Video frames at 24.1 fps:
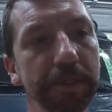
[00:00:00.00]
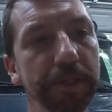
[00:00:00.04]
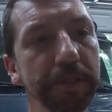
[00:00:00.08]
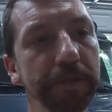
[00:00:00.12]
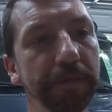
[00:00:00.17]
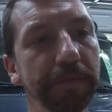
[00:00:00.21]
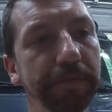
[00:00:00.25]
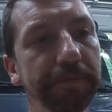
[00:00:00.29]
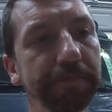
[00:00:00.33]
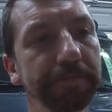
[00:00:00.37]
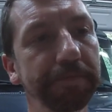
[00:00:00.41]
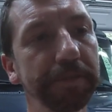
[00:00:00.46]

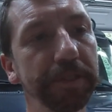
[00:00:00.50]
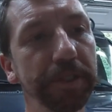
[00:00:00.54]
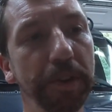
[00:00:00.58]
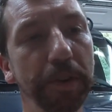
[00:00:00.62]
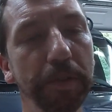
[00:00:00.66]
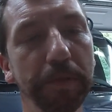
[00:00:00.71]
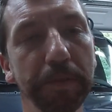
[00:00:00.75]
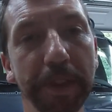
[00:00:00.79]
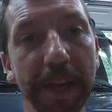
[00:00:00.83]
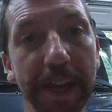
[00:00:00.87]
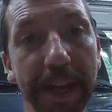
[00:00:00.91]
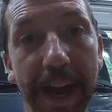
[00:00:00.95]

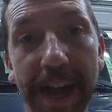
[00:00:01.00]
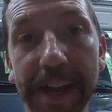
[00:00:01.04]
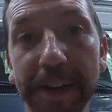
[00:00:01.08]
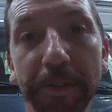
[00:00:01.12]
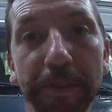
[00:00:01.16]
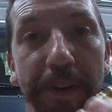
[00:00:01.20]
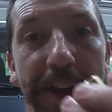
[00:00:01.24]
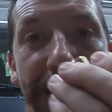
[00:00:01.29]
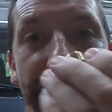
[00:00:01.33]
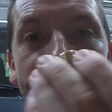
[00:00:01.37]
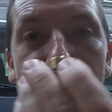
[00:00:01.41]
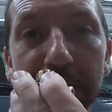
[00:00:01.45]
so that I
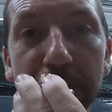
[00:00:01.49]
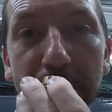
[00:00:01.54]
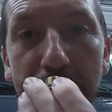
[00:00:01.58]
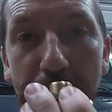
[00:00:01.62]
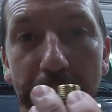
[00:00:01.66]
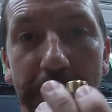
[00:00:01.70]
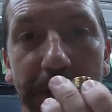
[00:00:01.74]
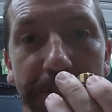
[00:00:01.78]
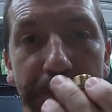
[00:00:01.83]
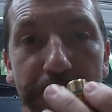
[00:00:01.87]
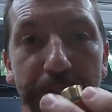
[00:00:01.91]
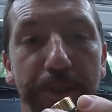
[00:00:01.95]
don't have
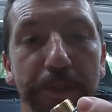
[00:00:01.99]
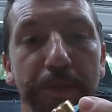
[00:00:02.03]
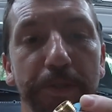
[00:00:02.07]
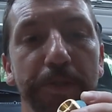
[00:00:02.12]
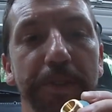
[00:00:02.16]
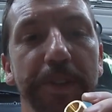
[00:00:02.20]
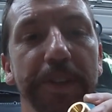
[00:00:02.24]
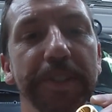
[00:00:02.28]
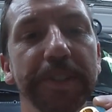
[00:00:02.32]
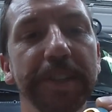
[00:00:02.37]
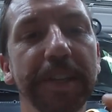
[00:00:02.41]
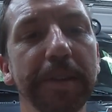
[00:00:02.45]
to unscrew
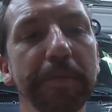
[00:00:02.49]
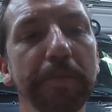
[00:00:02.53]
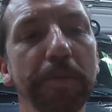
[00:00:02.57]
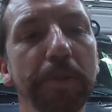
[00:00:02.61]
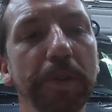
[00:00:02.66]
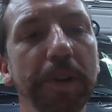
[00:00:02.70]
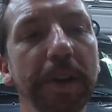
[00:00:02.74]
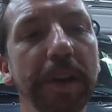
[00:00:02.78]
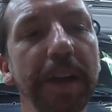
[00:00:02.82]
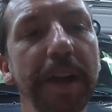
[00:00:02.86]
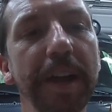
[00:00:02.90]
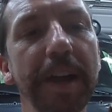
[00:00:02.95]
this
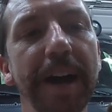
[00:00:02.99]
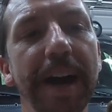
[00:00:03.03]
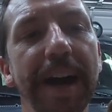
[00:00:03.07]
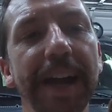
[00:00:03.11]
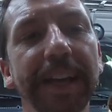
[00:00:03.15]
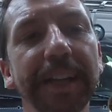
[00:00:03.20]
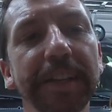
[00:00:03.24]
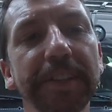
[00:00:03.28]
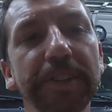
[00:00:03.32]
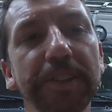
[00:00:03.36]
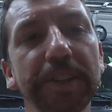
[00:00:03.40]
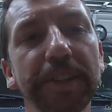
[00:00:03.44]
anymore. I
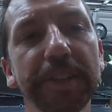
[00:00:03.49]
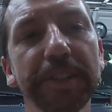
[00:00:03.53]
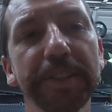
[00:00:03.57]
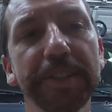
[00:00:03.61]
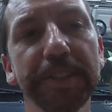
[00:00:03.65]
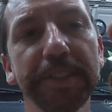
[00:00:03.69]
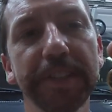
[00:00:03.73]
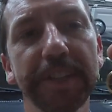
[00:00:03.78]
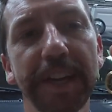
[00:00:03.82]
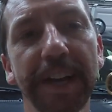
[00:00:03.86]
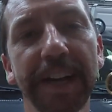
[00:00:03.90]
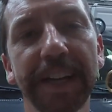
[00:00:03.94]
can
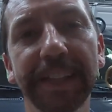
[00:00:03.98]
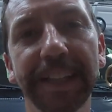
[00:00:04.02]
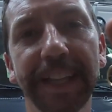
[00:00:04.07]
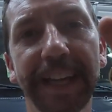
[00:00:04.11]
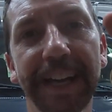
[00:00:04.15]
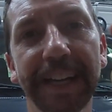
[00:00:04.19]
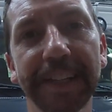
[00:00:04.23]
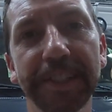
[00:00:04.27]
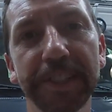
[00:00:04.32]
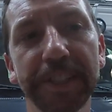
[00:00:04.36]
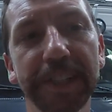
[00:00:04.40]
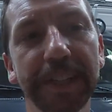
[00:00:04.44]
just
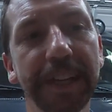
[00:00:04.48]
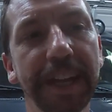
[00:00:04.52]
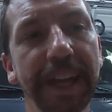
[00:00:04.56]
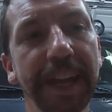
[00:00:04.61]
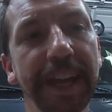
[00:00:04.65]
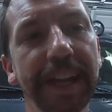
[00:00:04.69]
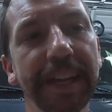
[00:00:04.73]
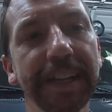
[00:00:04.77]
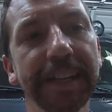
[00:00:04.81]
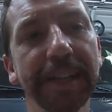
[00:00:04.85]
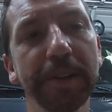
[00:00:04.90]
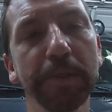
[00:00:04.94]
unlatch it
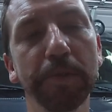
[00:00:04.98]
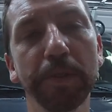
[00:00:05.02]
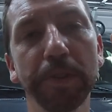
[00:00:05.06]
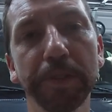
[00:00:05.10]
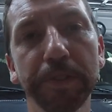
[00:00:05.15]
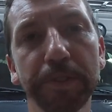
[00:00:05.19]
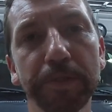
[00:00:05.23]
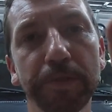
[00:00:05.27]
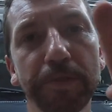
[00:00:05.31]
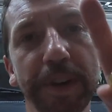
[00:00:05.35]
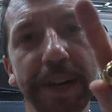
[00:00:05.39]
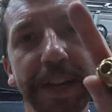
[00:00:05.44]
and it will
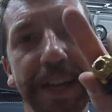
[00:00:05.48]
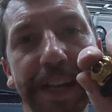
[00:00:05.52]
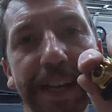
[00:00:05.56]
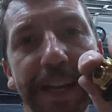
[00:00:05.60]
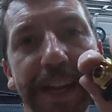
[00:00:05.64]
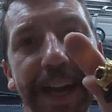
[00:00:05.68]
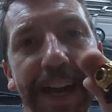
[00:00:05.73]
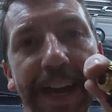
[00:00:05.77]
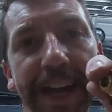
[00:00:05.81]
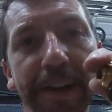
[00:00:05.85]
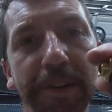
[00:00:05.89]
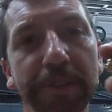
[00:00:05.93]

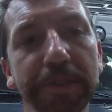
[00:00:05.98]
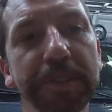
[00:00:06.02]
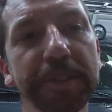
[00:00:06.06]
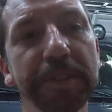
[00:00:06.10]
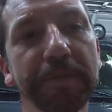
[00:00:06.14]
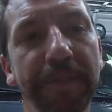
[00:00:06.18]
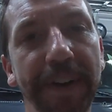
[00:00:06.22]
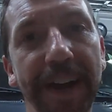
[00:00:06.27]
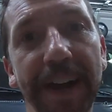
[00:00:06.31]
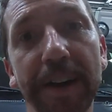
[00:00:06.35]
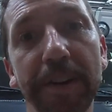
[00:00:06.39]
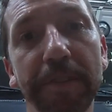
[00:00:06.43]
drain out. It's
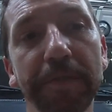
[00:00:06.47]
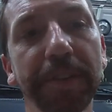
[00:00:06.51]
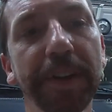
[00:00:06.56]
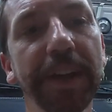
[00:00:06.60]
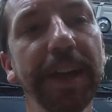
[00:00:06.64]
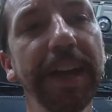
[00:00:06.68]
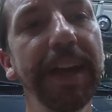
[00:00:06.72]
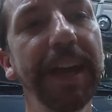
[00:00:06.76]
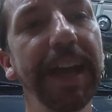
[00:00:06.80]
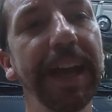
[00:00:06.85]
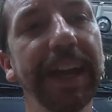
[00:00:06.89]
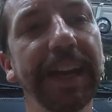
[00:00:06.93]
a valve
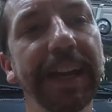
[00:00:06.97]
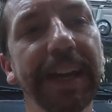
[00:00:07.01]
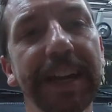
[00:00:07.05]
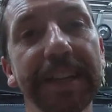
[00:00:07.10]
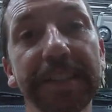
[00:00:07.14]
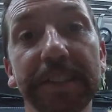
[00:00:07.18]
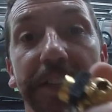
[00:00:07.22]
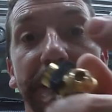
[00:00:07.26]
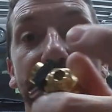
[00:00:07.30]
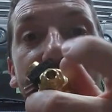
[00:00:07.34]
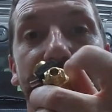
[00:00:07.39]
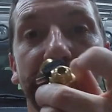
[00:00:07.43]
and it
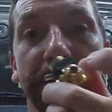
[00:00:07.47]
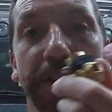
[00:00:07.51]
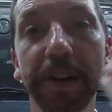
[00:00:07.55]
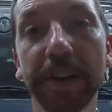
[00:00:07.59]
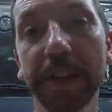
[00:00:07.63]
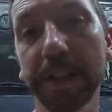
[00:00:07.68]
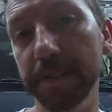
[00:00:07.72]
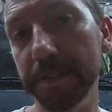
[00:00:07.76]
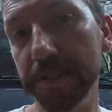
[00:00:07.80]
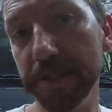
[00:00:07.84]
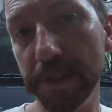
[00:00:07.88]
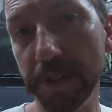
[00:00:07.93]
has a lock on
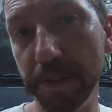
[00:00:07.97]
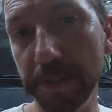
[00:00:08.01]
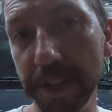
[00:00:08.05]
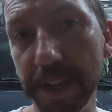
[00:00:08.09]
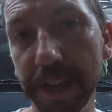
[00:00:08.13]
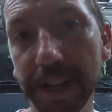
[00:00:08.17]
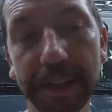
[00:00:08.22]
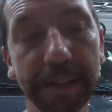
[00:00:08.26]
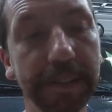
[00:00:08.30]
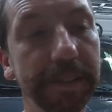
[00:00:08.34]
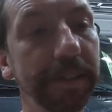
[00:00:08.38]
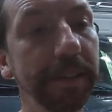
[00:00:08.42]
it so
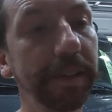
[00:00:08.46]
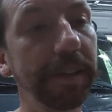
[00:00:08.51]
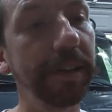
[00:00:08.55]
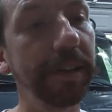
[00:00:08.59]
that